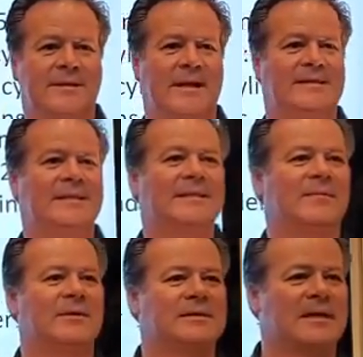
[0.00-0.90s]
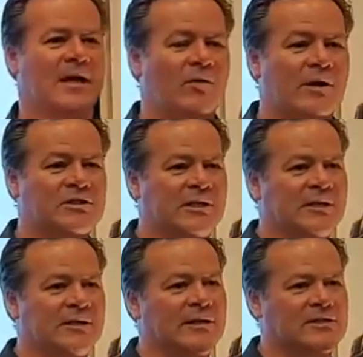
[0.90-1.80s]
I see someone's
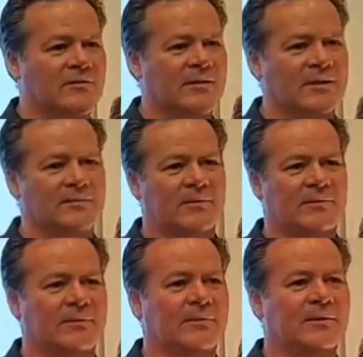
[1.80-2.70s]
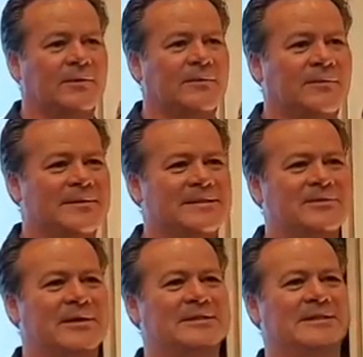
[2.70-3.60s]
questioning us over there. What's the
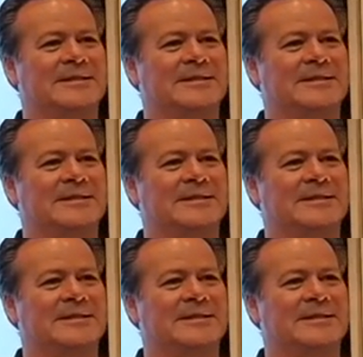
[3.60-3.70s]
question?